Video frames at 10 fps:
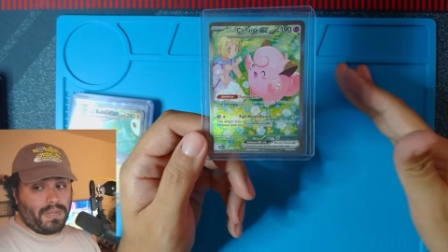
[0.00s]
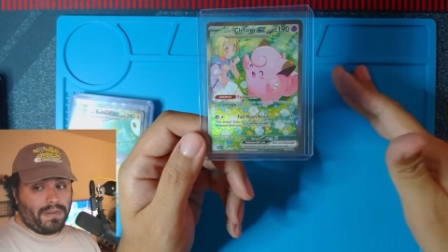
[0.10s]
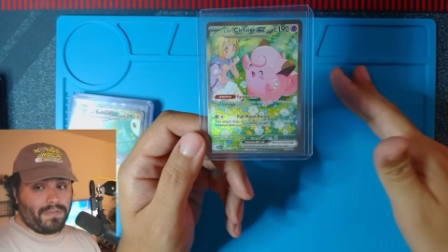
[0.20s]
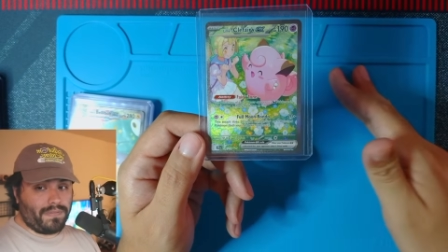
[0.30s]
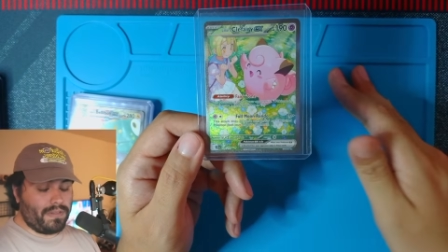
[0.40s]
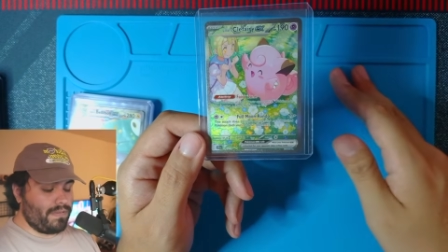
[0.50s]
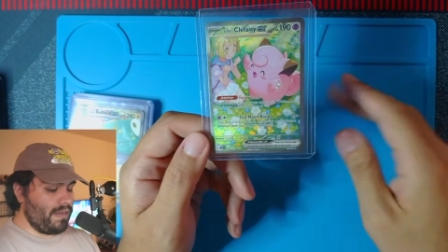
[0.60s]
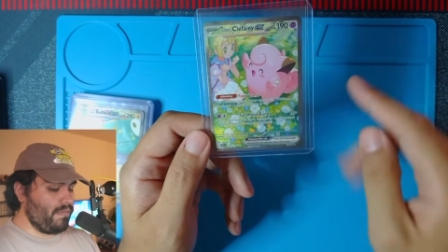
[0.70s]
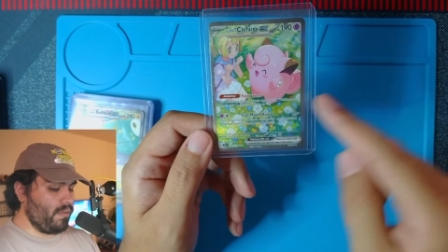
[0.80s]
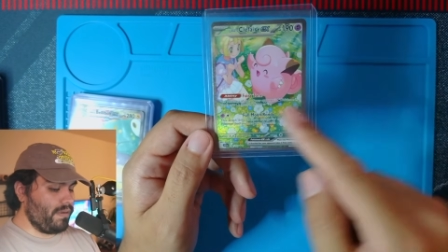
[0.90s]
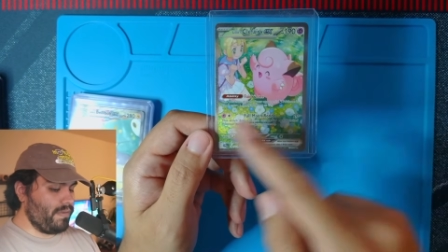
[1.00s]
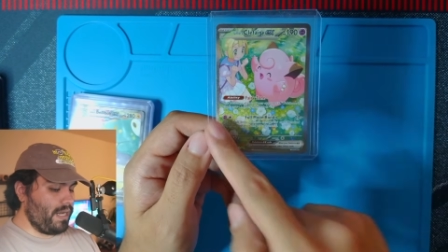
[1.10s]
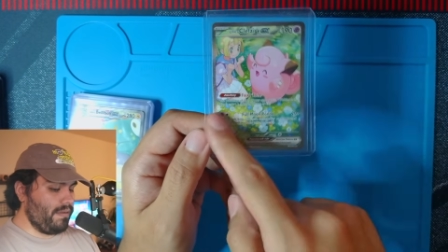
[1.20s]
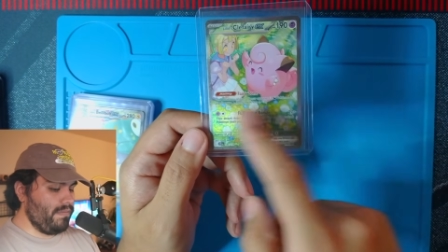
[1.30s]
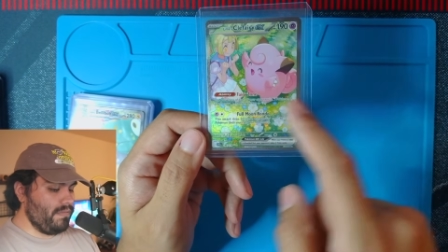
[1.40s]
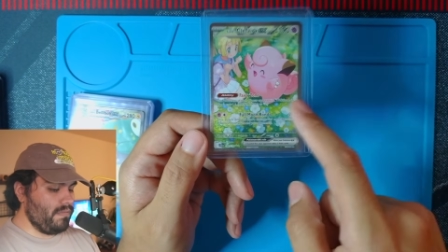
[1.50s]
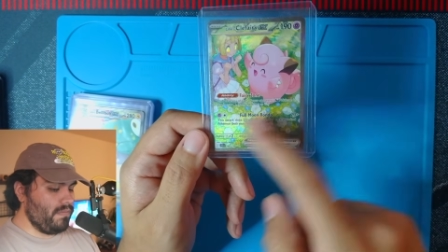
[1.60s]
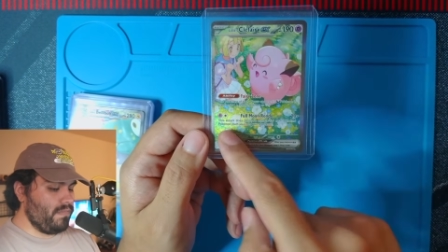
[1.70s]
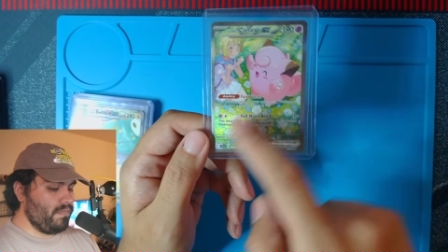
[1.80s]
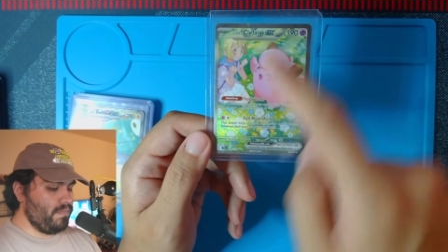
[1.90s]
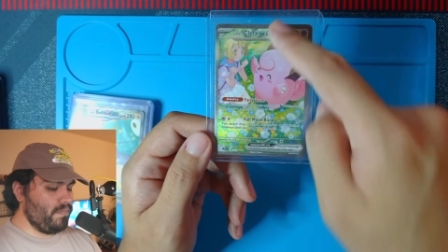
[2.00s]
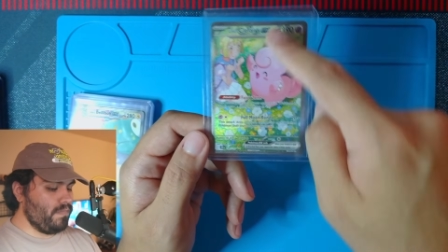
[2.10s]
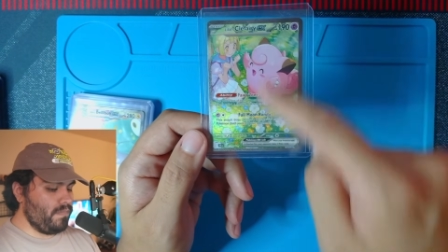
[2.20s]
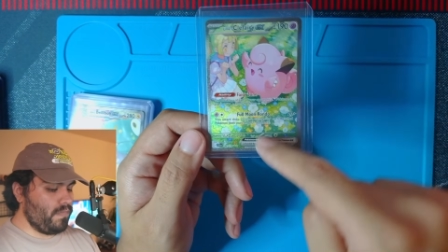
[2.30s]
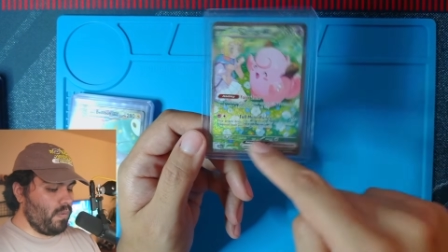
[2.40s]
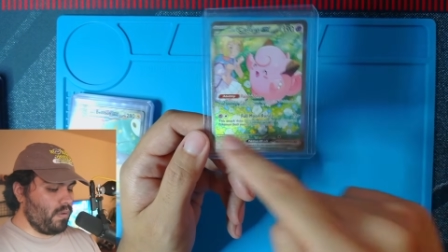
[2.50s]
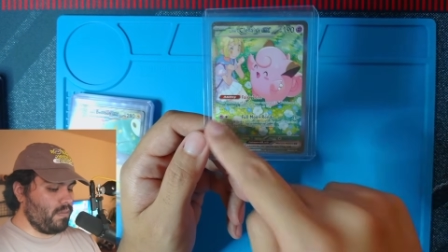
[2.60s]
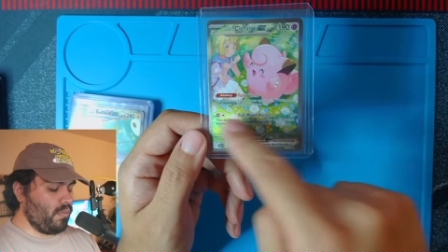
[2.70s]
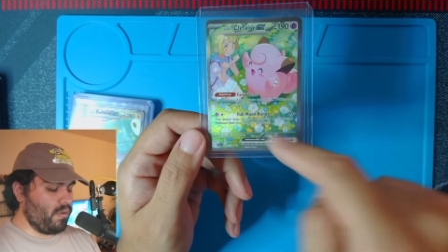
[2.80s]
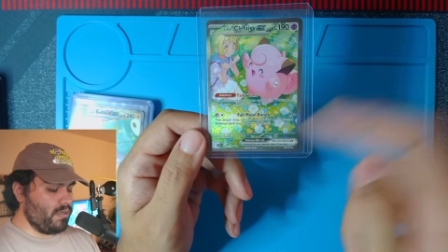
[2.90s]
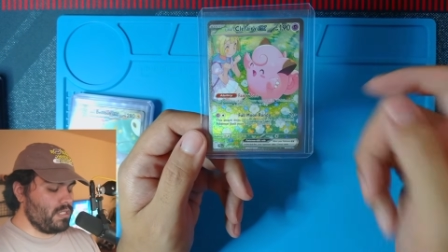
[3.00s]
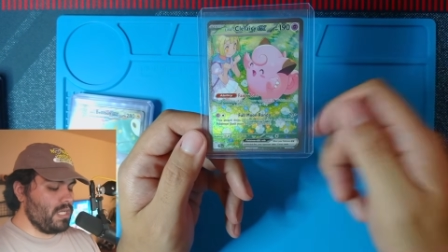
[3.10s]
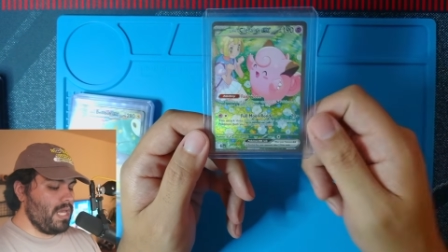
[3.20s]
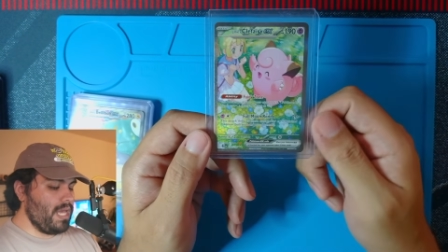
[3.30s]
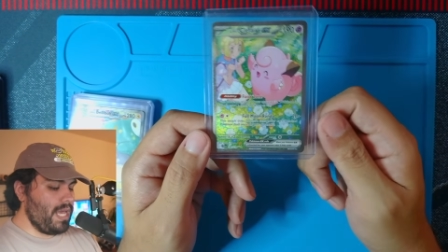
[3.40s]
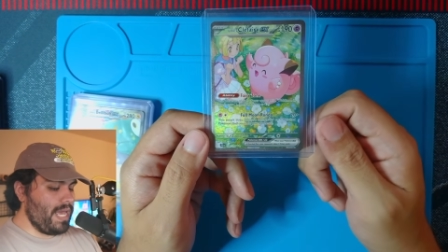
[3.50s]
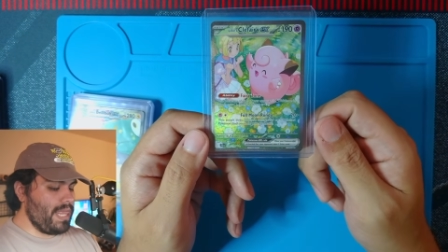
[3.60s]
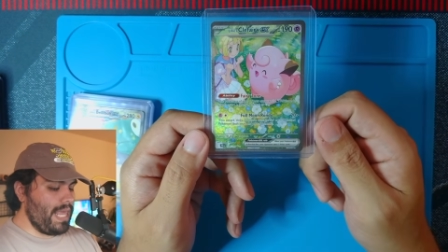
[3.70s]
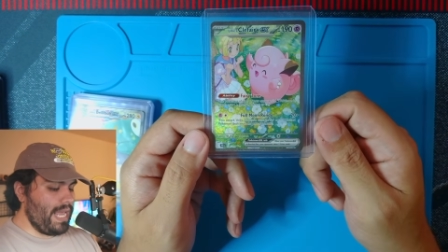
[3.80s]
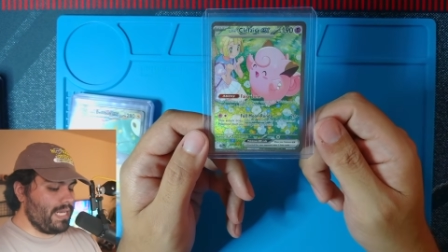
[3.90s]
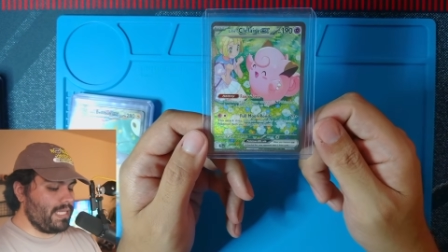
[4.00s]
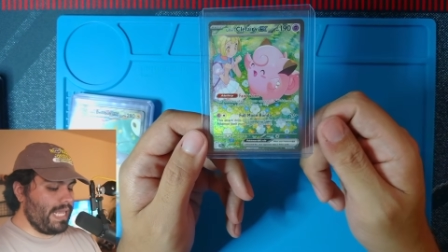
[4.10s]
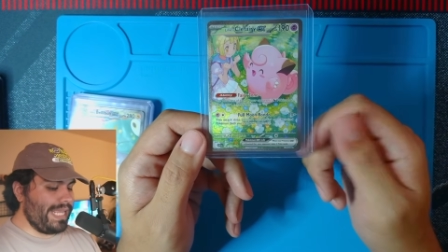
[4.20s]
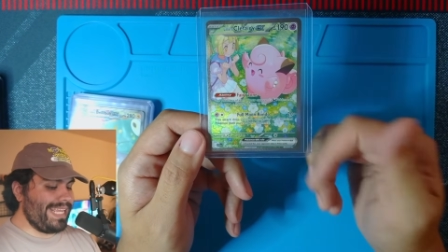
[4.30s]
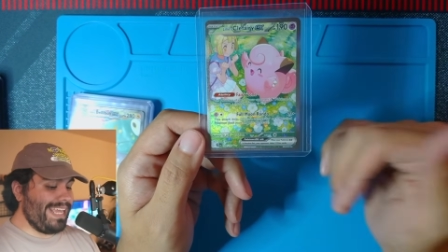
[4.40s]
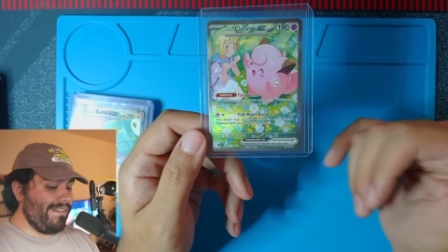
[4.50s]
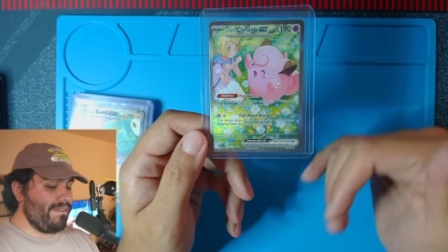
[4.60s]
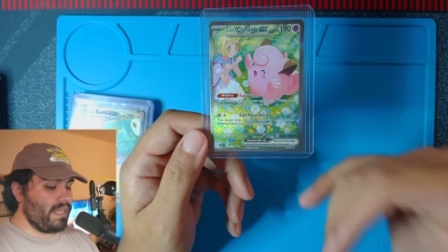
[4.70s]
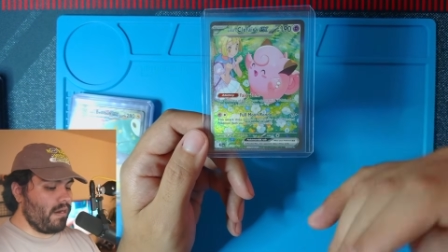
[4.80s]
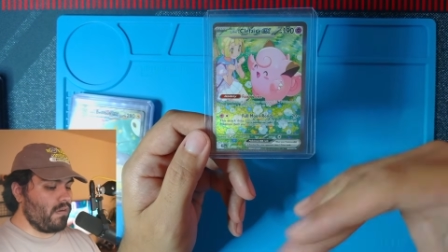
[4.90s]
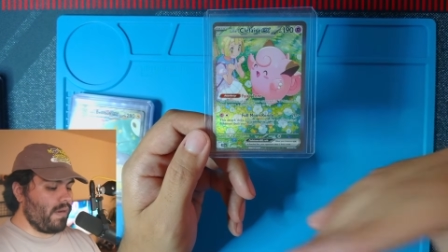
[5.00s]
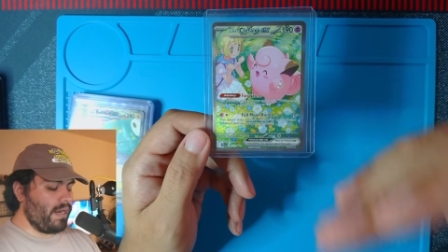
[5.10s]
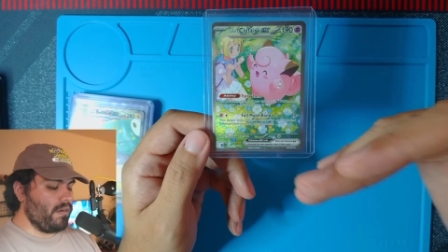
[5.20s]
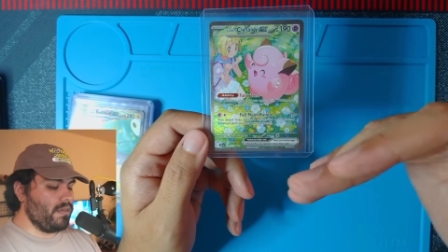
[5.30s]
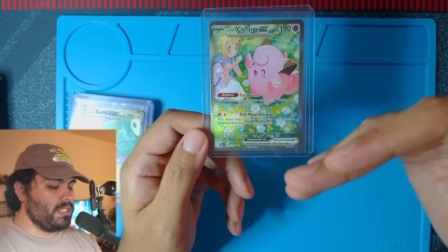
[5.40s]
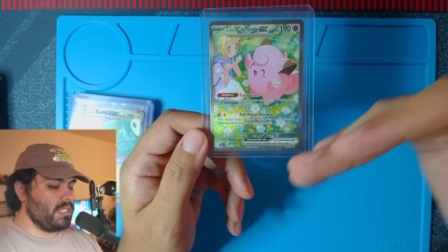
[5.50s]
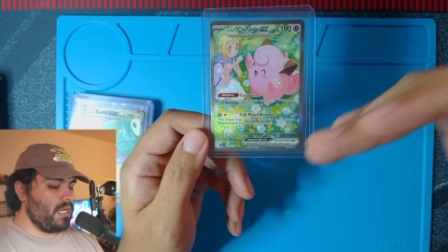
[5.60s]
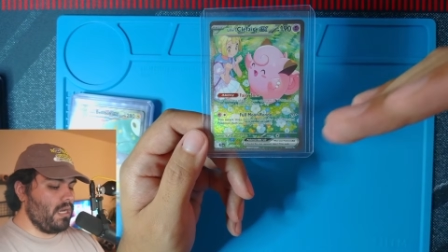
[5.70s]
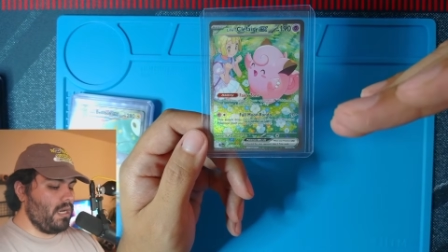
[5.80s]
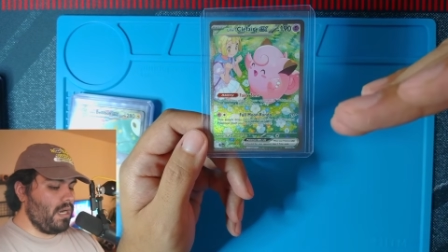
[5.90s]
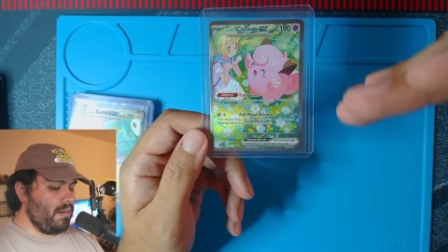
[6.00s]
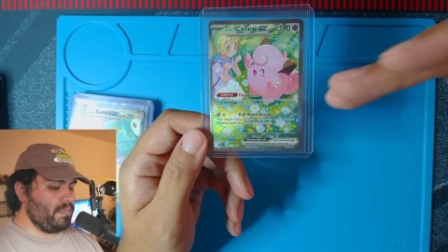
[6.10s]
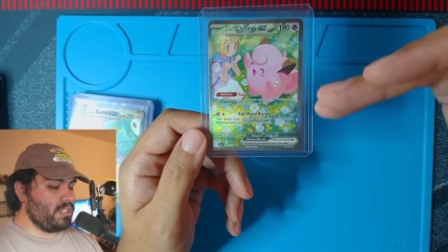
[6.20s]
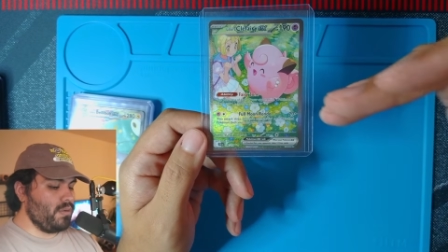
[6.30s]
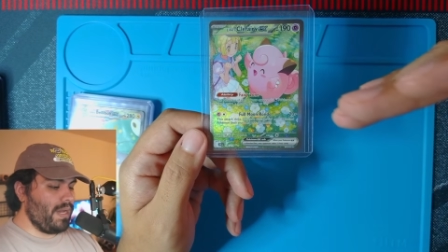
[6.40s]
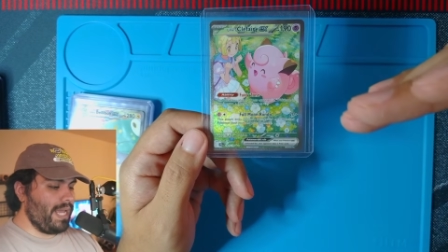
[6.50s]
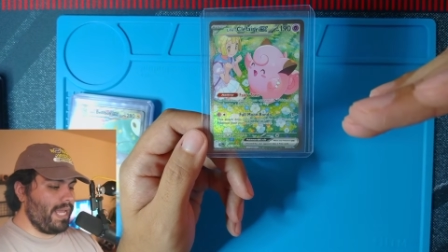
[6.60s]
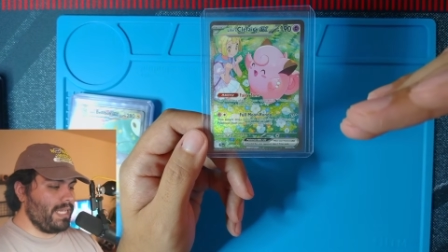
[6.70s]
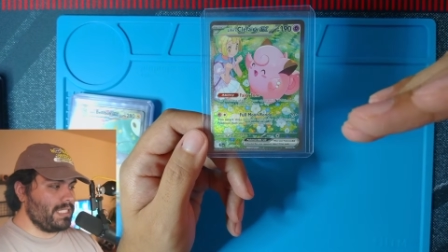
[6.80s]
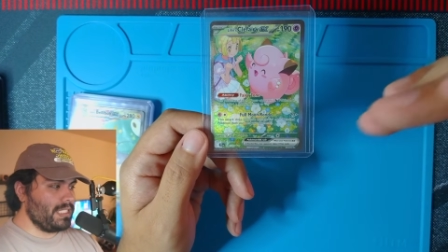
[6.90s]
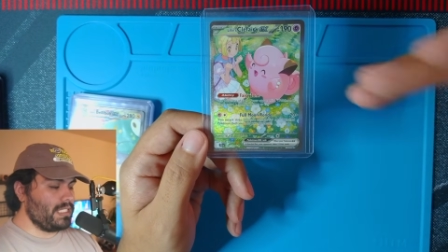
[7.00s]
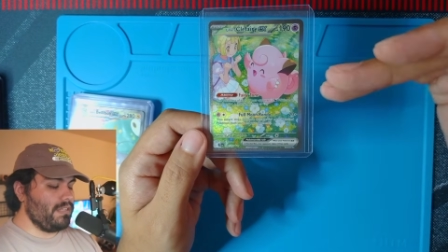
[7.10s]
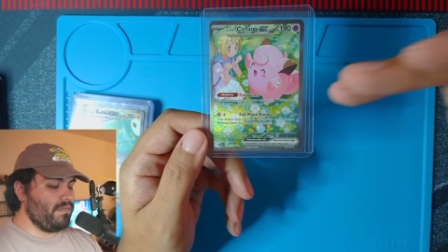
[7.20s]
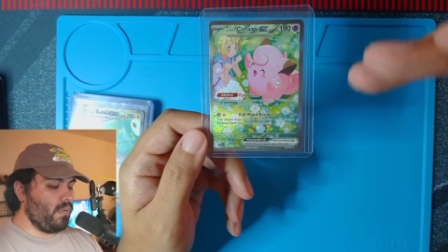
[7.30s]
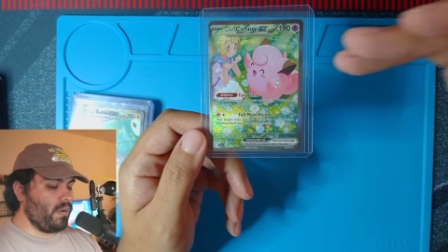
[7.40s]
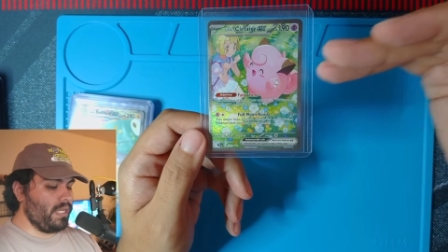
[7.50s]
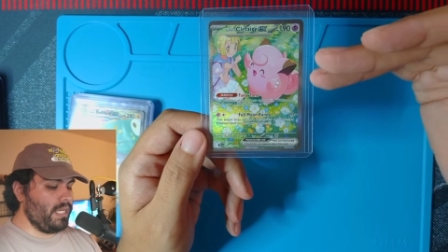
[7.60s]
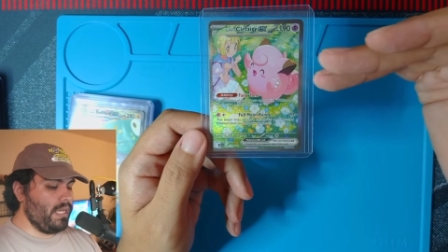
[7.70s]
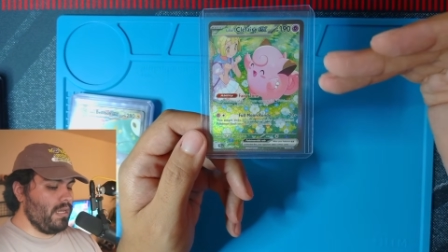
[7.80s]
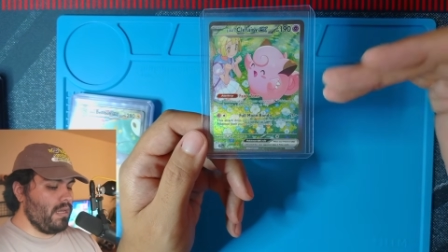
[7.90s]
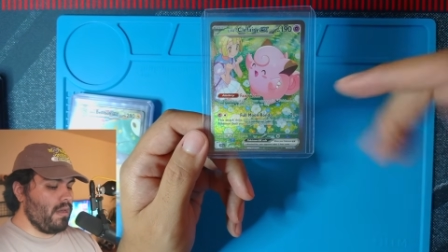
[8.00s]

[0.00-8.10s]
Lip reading: been 55-45 for the borders, and that they give their graders up to a 60-40